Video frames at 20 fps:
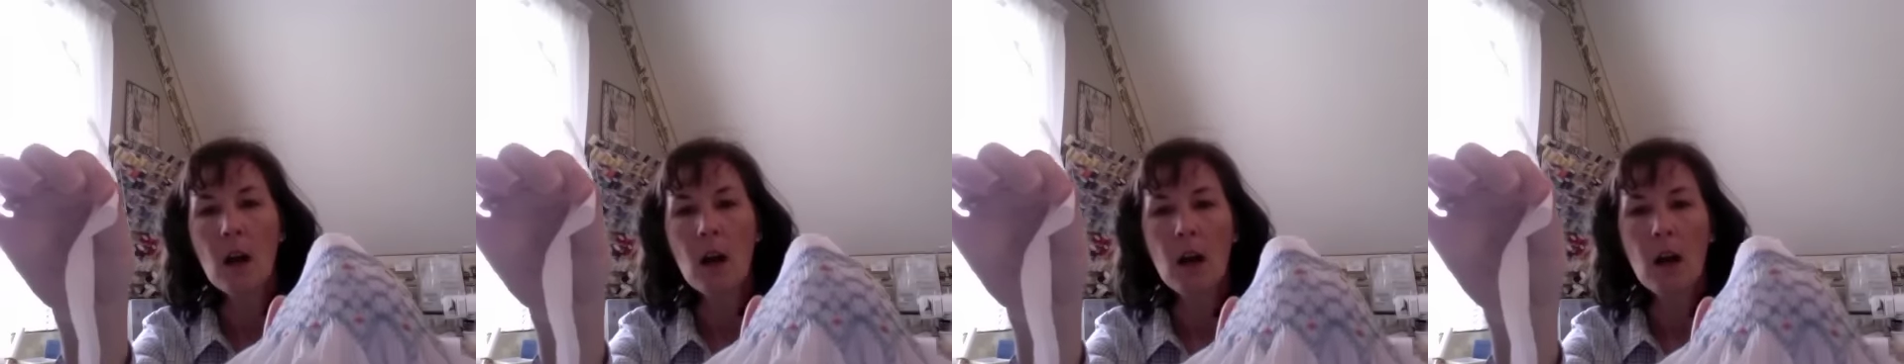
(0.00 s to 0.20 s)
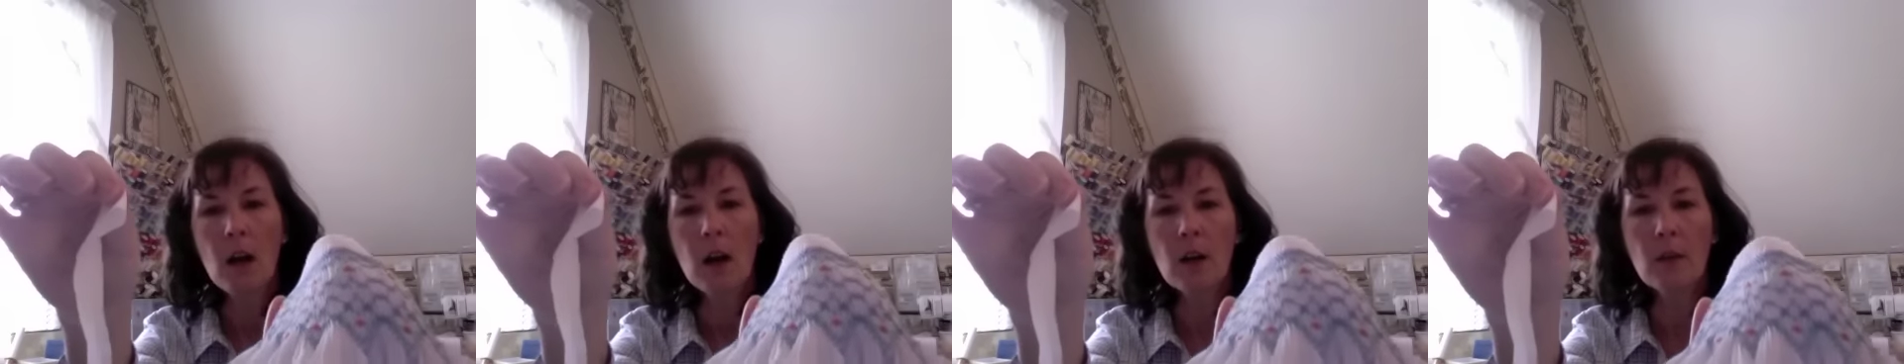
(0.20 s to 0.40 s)

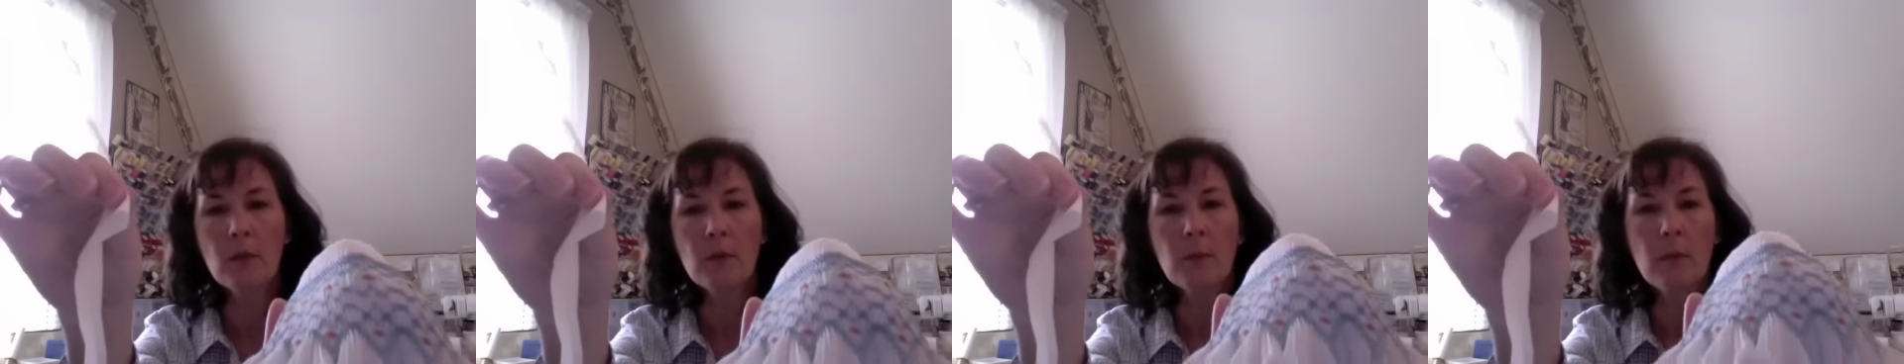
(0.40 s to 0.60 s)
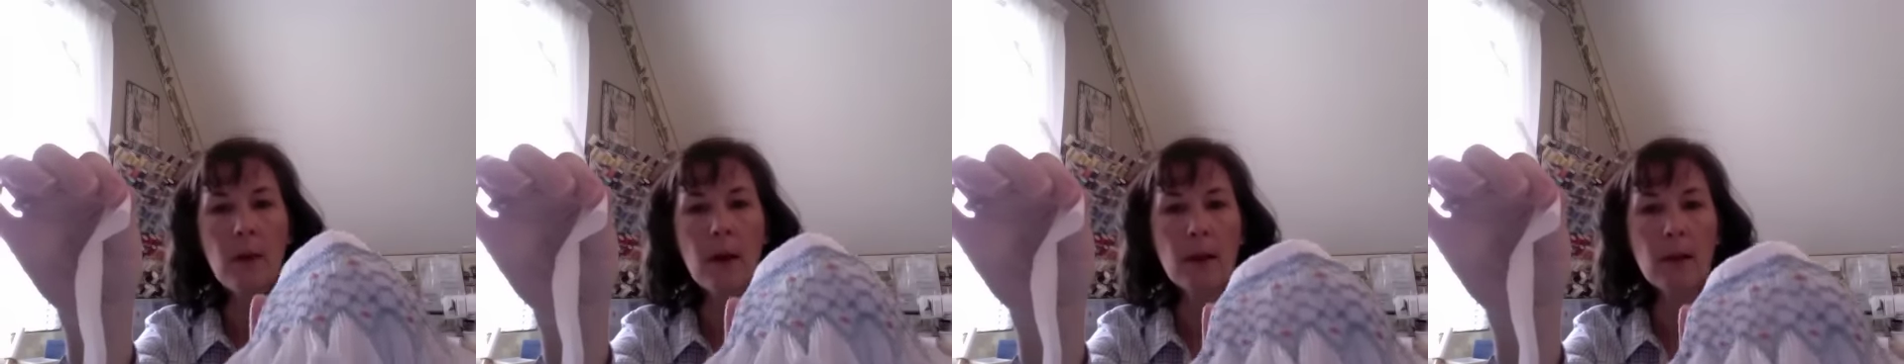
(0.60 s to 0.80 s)

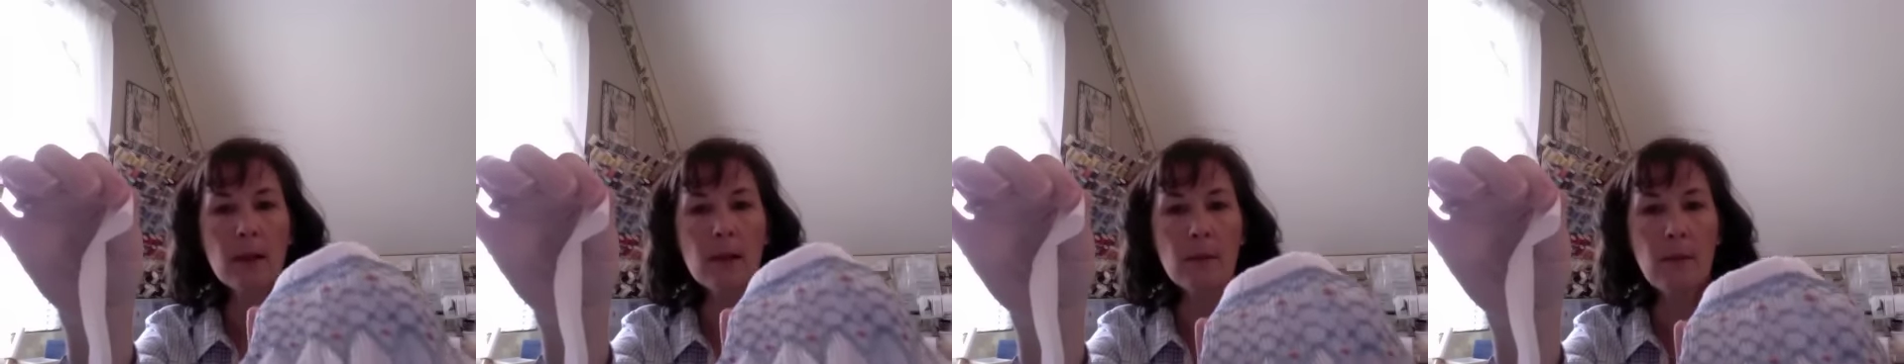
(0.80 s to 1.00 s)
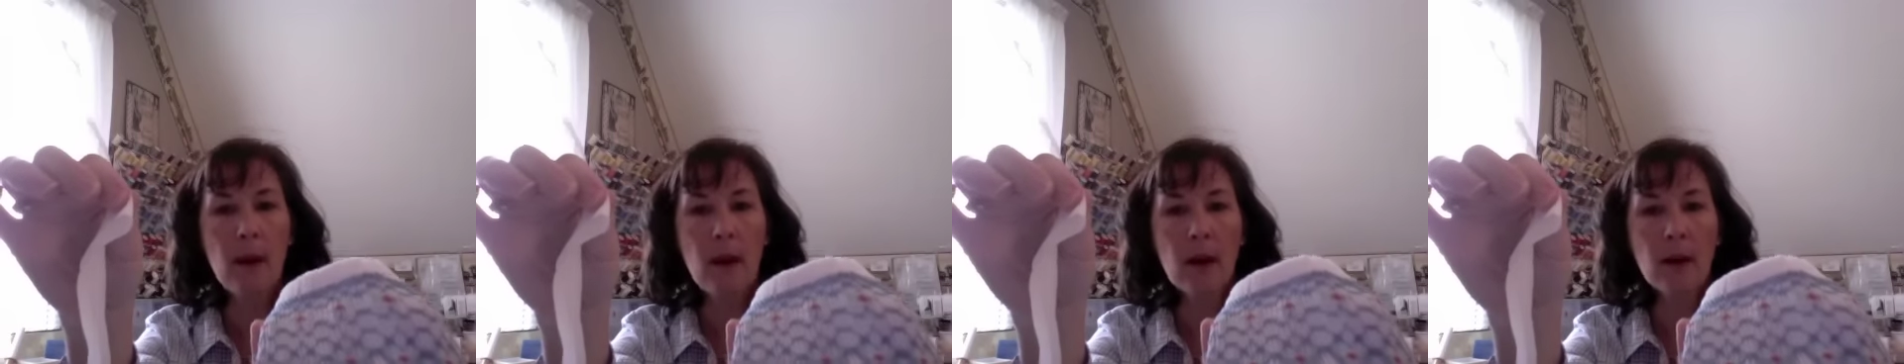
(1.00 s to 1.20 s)
of my
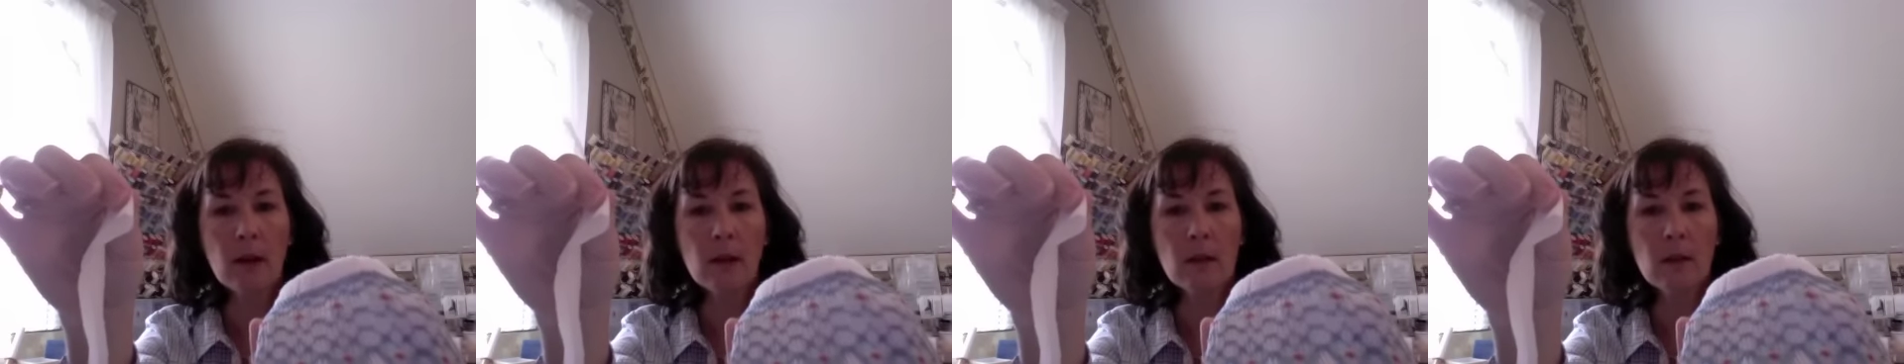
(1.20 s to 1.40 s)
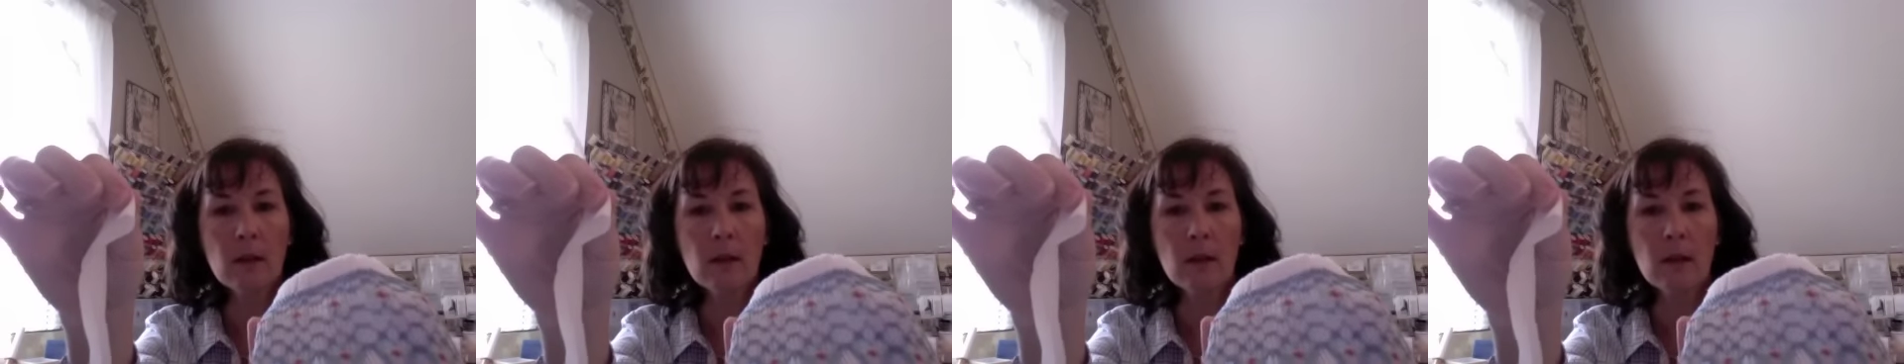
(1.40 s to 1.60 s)

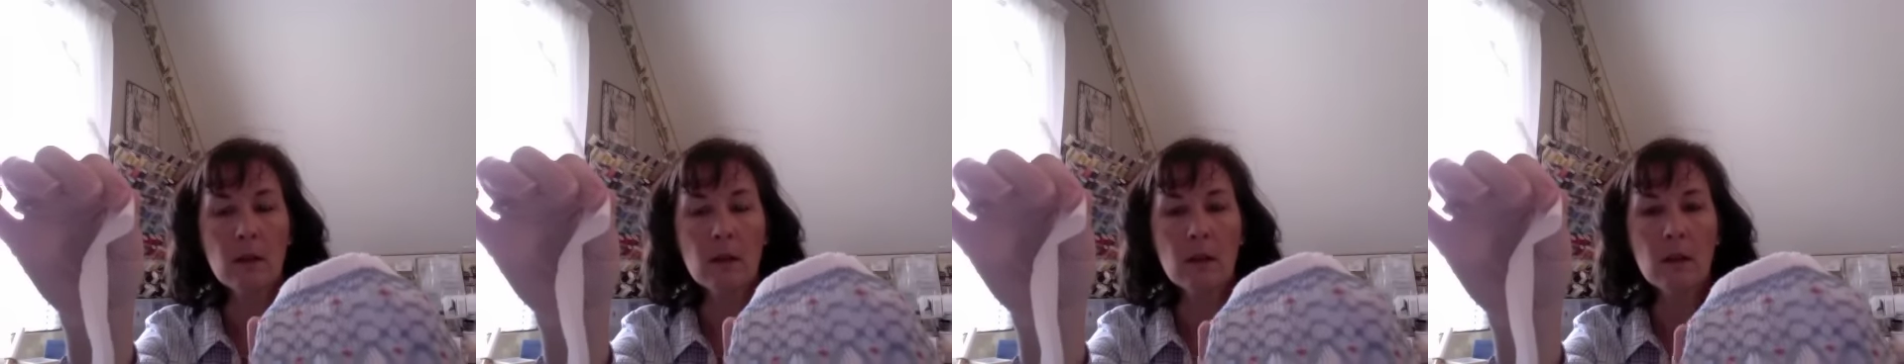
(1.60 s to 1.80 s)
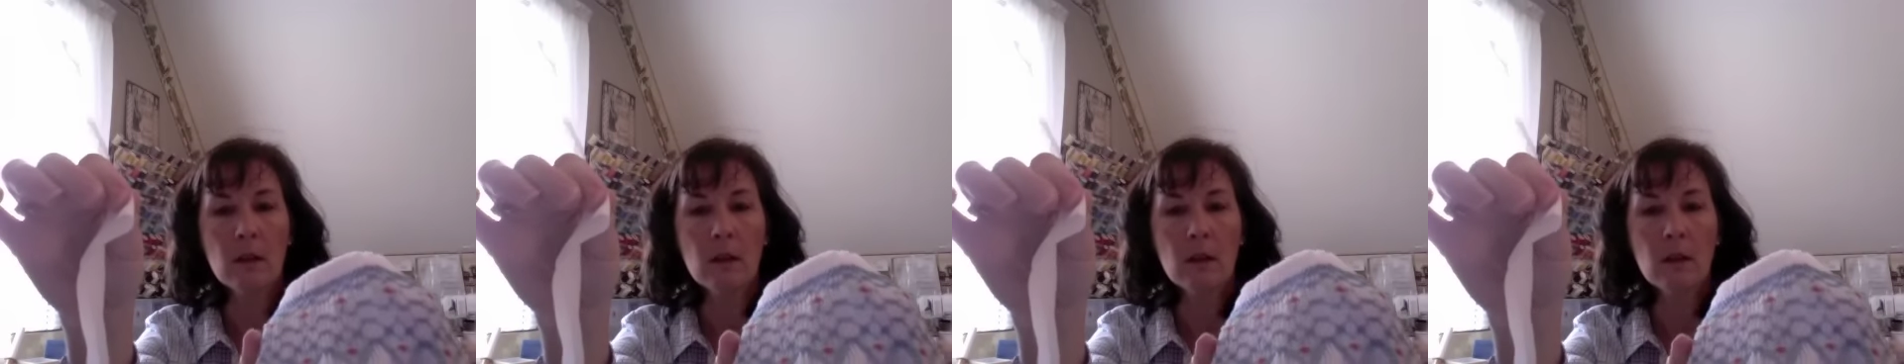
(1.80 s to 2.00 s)
smocked
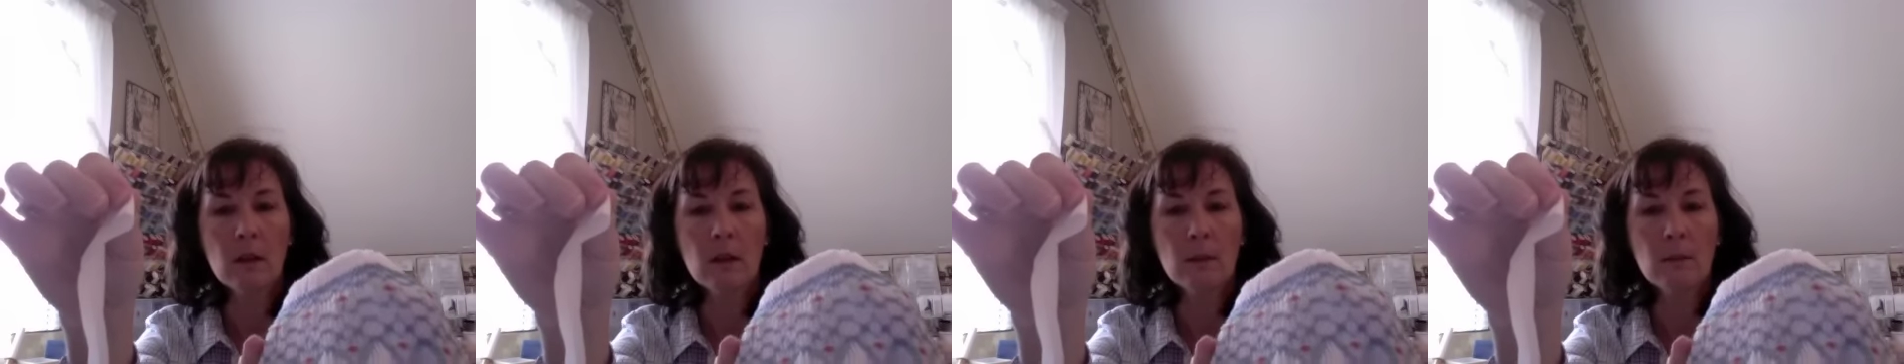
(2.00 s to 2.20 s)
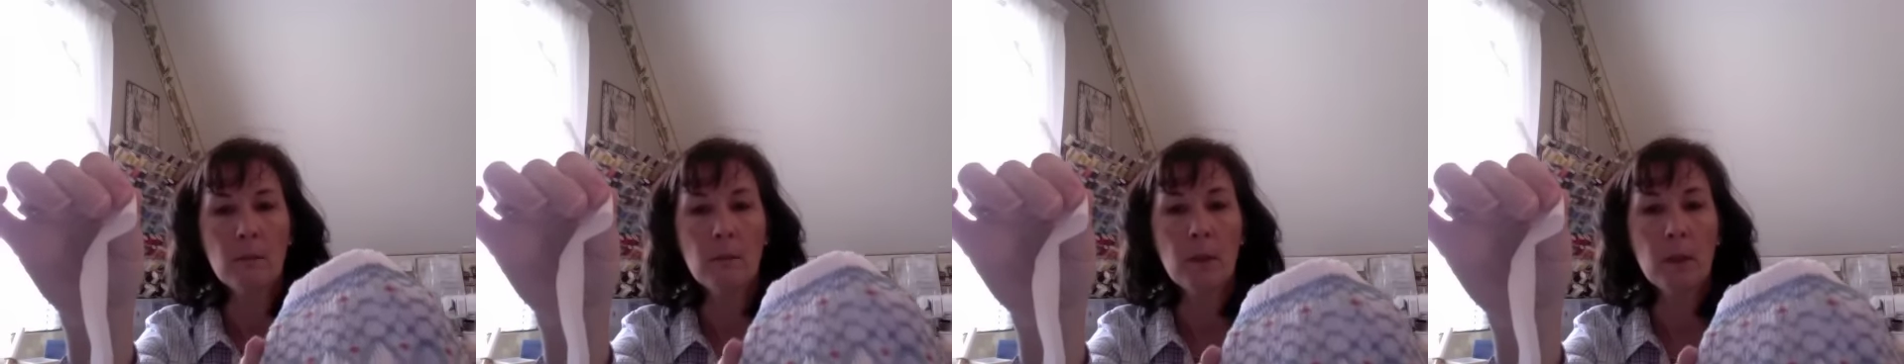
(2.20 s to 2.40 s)

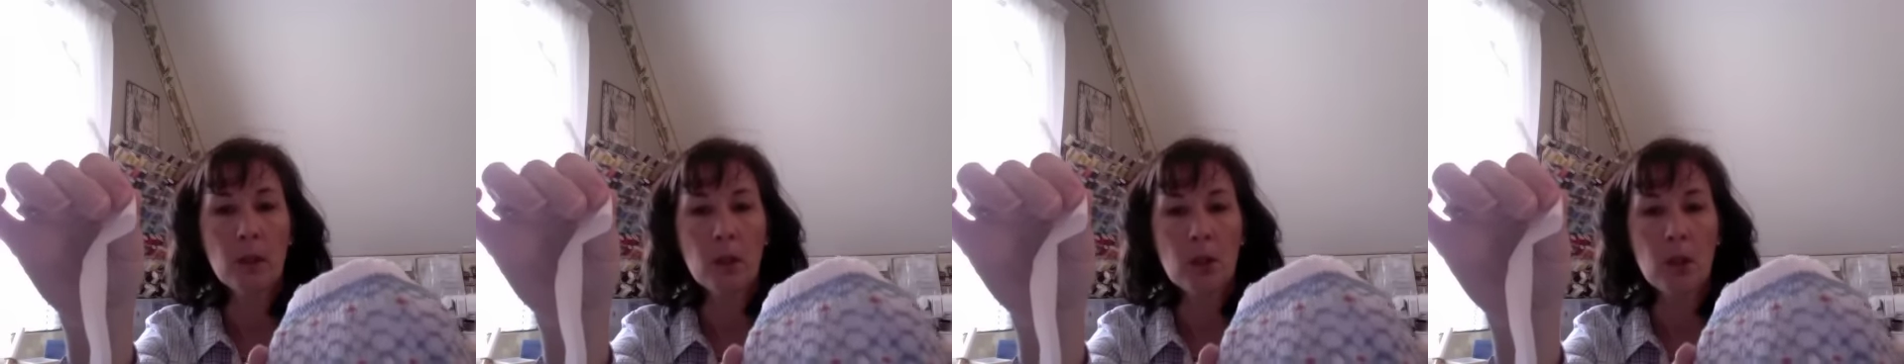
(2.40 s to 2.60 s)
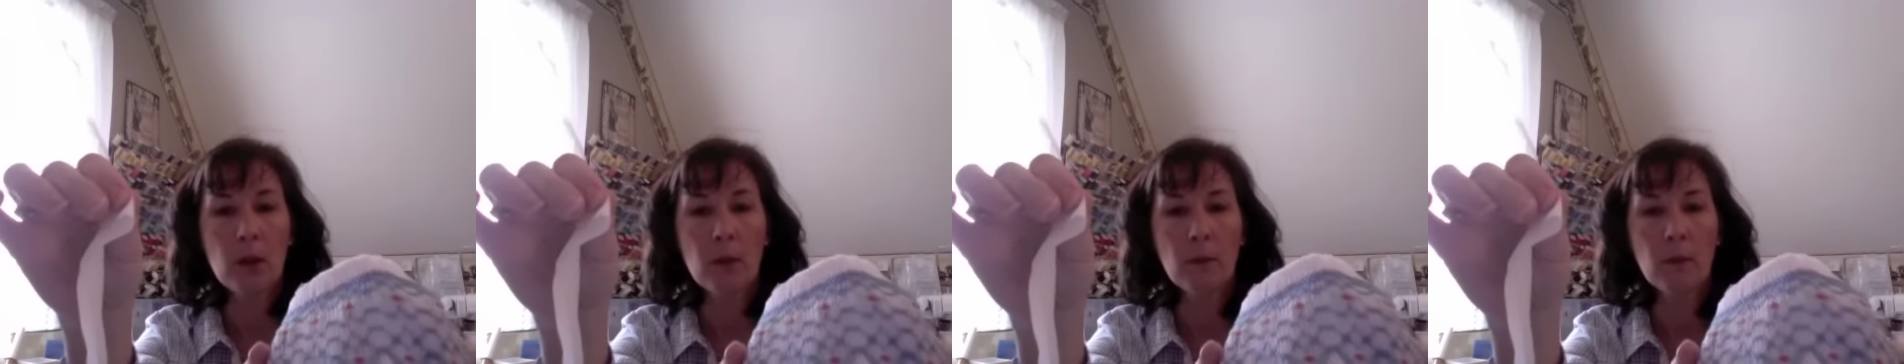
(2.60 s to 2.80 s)

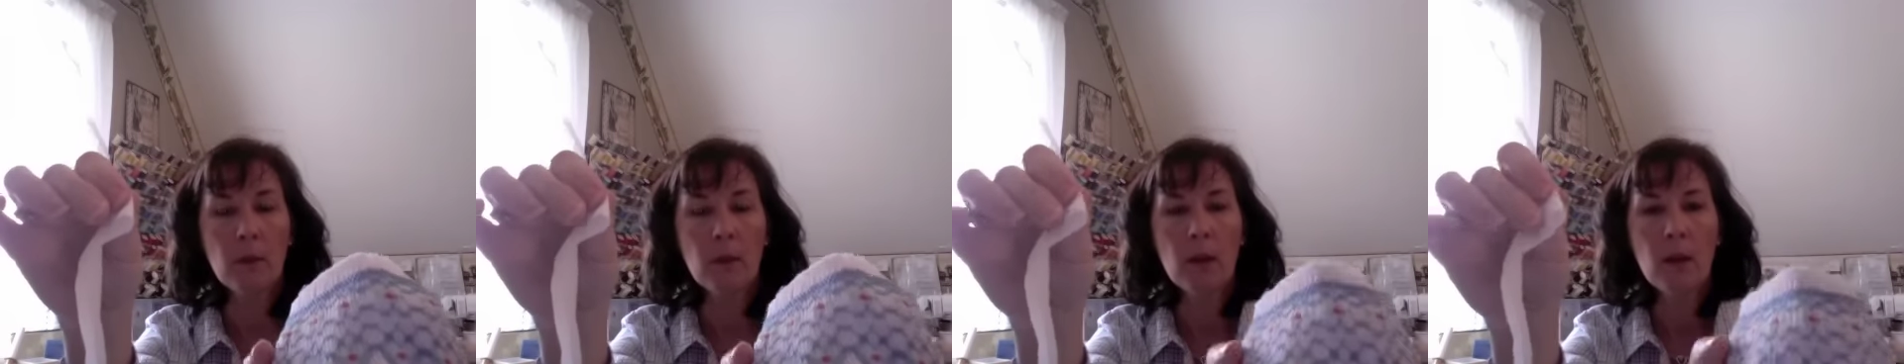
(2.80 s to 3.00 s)
bishop.